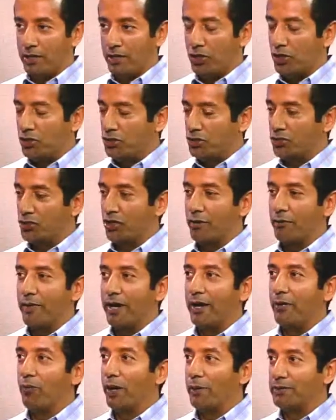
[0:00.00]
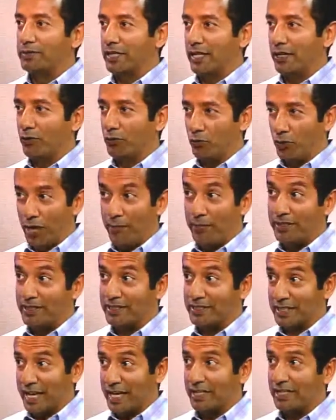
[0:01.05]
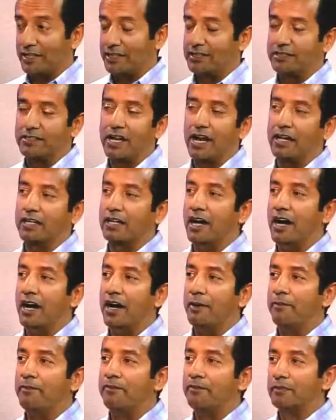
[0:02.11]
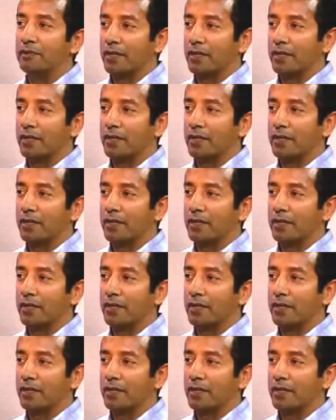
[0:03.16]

you can just go to my website, raymondsalas.com.